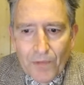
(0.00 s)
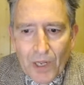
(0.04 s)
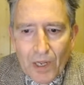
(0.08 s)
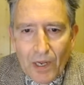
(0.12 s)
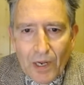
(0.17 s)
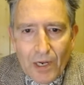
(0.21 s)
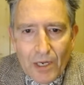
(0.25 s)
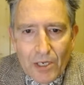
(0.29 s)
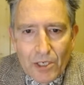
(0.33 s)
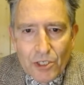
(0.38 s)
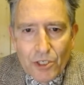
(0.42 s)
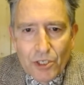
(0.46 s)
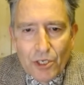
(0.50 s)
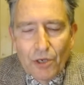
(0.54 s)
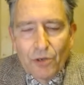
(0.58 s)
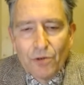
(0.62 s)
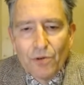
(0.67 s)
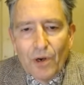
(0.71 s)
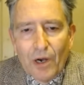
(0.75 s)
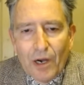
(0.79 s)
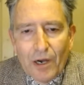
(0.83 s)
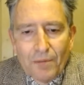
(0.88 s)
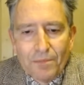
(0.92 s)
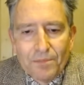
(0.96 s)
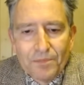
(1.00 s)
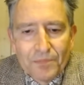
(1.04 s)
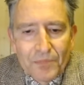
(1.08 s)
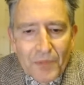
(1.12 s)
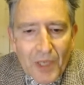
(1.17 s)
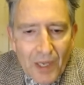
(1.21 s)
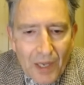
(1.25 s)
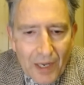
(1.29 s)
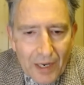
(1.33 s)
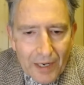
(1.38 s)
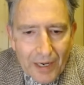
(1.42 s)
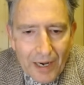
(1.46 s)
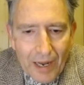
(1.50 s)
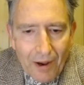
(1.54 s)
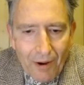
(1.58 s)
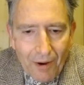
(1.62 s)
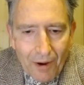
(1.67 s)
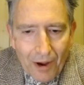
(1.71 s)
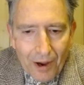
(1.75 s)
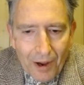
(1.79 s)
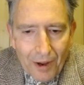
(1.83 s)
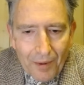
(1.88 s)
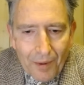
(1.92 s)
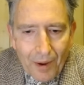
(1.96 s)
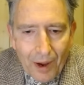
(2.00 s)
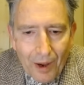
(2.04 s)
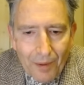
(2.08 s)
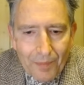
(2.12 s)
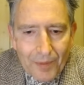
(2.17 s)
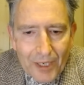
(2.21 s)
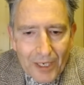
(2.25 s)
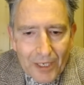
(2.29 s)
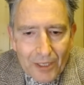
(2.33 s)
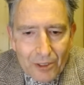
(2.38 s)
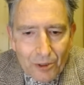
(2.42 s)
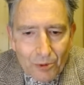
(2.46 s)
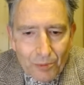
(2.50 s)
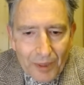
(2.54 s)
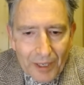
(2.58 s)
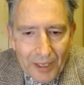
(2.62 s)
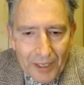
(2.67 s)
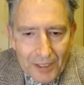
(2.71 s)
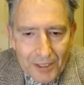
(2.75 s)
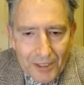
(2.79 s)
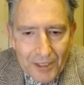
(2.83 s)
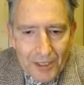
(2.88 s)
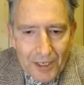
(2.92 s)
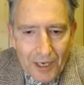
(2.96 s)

So now I'm a little bit,